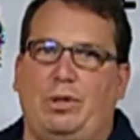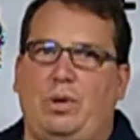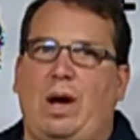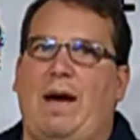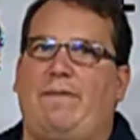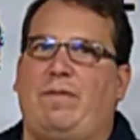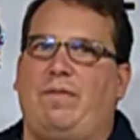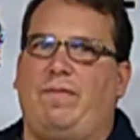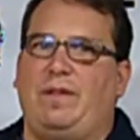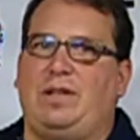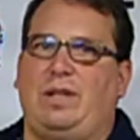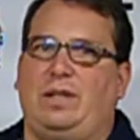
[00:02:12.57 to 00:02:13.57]
but you have to
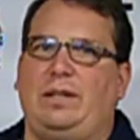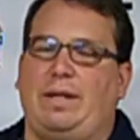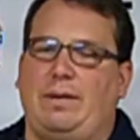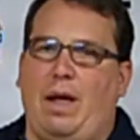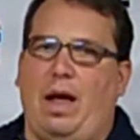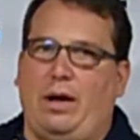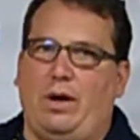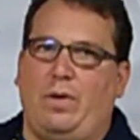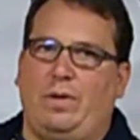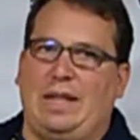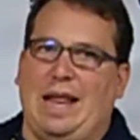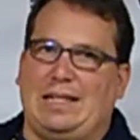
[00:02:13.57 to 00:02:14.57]
physically uh,
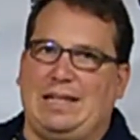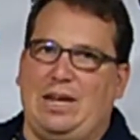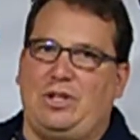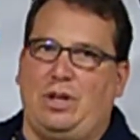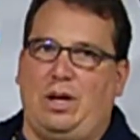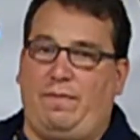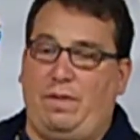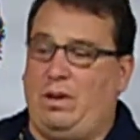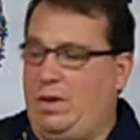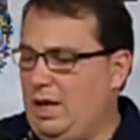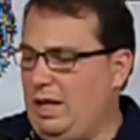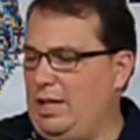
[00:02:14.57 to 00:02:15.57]
go to that station. If
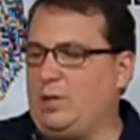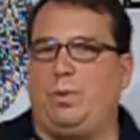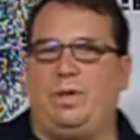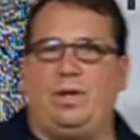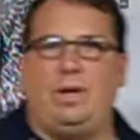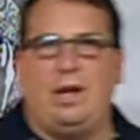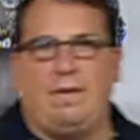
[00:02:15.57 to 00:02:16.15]
you, this one you,